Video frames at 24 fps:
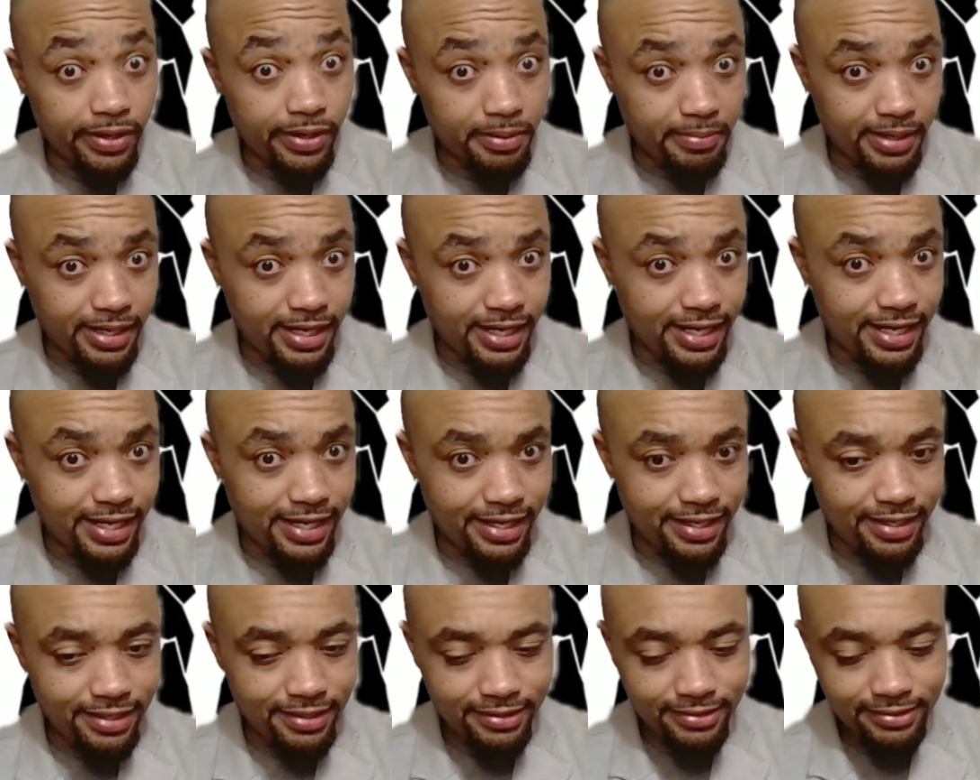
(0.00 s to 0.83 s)

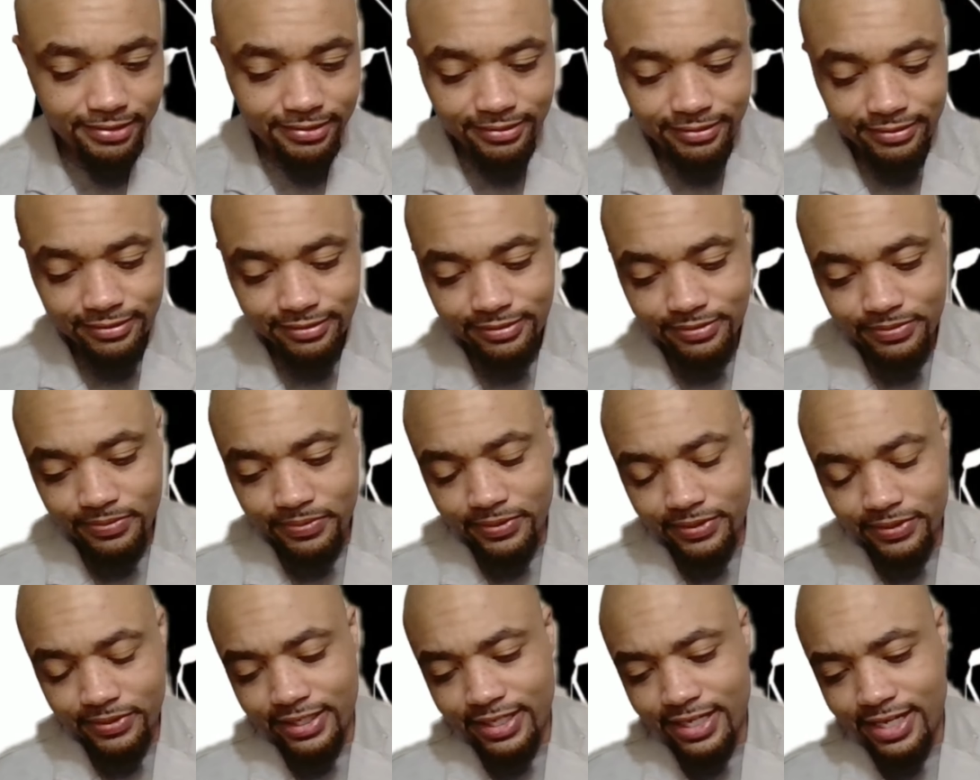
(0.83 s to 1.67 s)
by
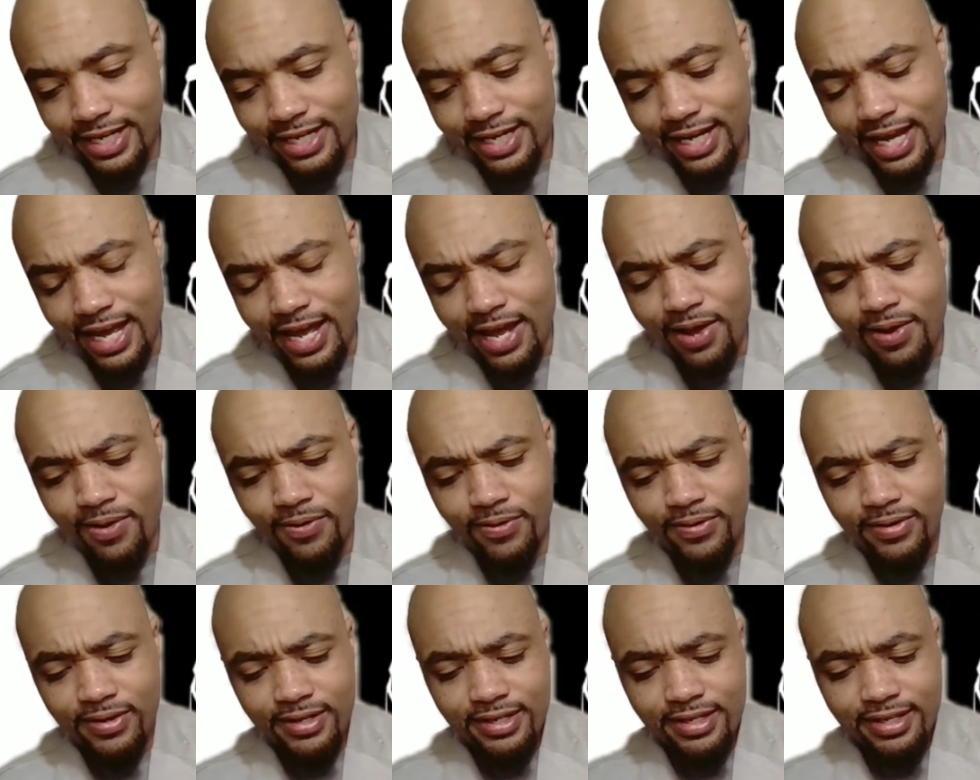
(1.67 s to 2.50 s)
Lord God.
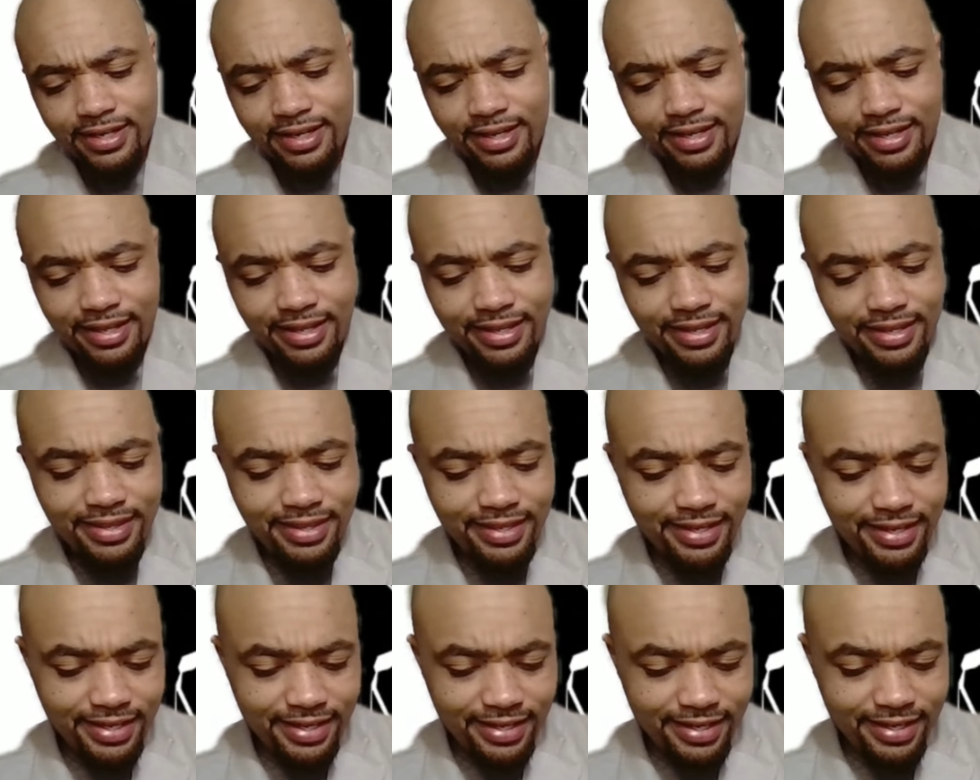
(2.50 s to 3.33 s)
How
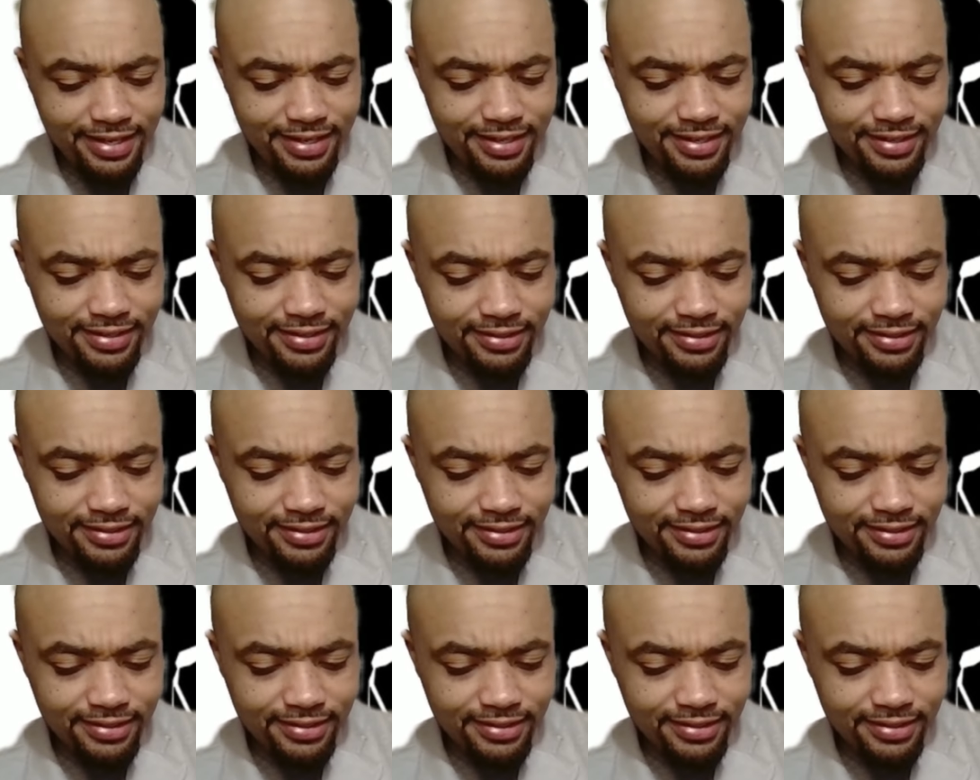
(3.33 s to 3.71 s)
then